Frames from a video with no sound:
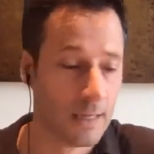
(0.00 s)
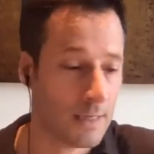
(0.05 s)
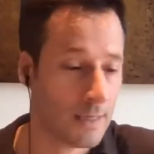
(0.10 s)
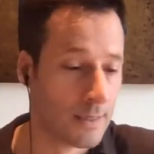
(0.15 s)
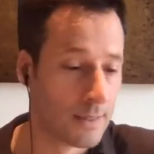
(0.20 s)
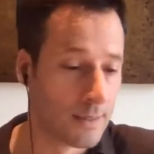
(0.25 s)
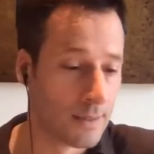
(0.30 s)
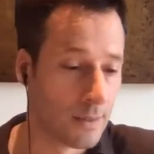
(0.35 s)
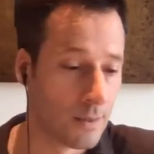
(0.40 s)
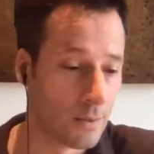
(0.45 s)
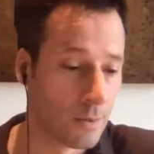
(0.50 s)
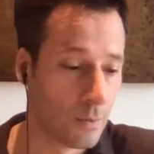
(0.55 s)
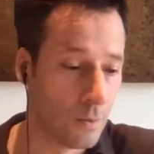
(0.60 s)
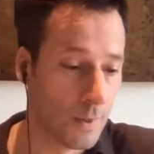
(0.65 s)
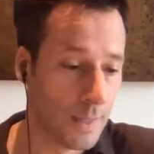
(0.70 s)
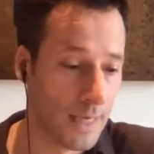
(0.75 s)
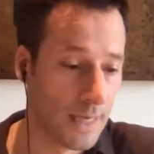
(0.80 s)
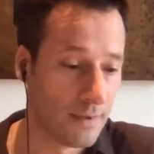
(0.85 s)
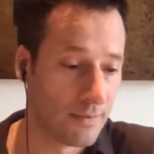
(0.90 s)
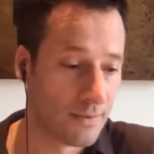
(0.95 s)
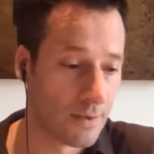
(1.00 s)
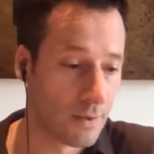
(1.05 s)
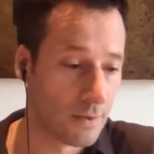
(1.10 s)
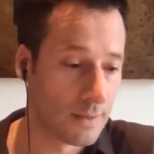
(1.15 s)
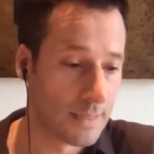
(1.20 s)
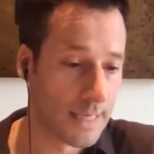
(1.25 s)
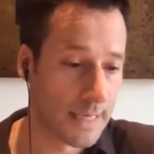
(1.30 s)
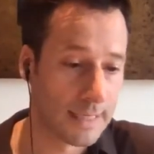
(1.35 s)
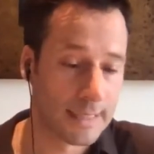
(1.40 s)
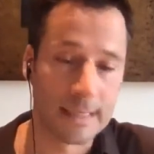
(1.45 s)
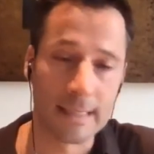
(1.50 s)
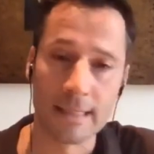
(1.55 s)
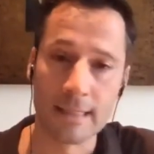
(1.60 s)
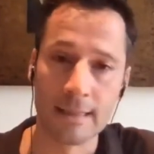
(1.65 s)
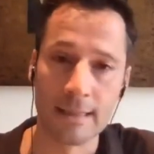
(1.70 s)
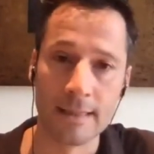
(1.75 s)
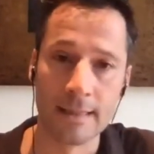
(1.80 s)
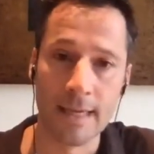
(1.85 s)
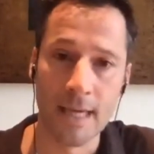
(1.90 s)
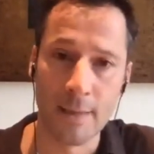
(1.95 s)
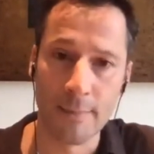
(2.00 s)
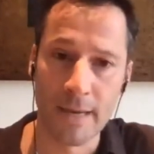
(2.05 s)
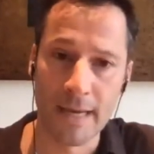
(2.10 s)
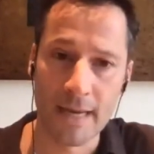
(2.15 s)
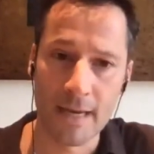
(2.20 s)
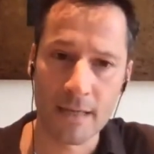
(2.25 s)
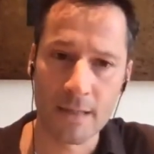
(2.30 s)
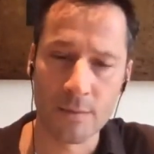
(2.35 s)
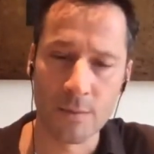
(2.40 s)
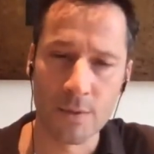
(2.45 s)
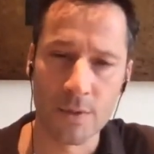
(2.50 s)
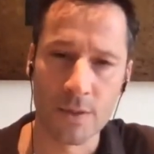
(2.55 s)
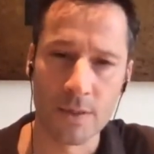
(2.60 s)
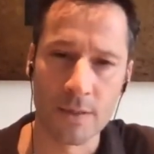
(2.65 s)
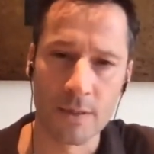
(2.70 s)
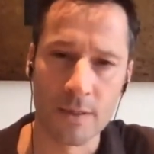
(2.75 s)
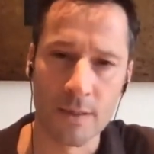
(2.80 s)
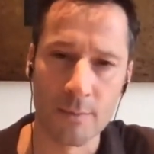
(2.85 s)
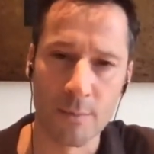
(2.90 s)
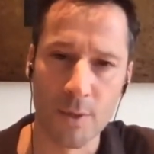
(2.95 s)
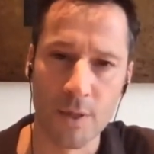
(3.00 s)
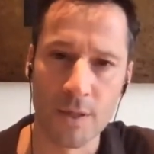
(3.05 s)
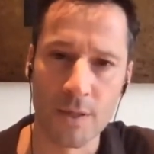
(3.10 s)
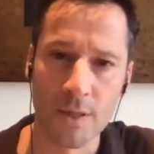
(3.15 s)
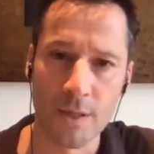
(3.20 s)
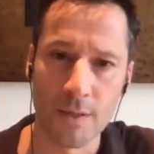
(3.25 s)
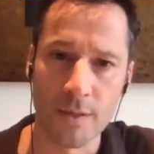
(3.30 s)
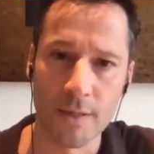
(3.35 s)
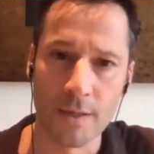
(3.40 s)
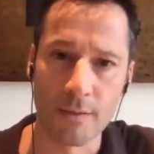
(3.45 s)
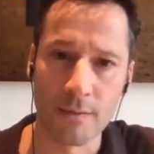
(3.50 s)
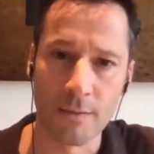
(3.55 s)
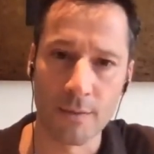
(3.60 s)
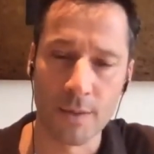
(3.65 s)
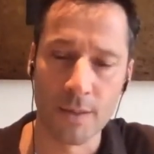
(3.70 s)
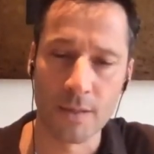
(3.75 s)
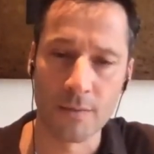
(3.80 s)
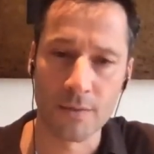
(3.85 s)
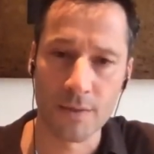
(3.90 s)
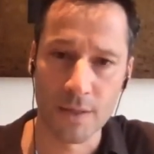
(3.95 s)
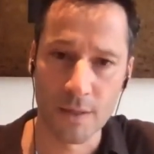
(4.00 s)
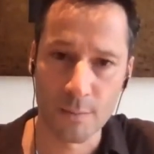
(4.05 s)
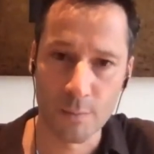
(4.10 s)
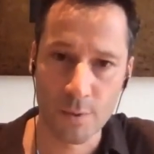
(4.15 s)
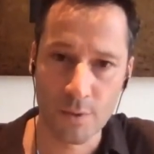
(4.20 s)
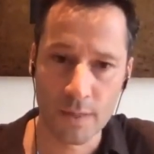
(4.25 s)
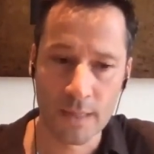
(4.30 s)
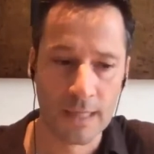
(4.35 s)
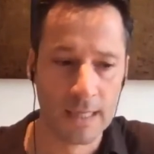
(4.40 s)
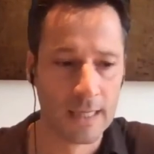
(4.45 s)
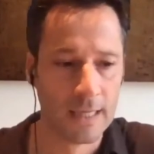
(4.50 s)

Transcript: So we have contacted the MAS, which is the Monetary Authority of Singapore.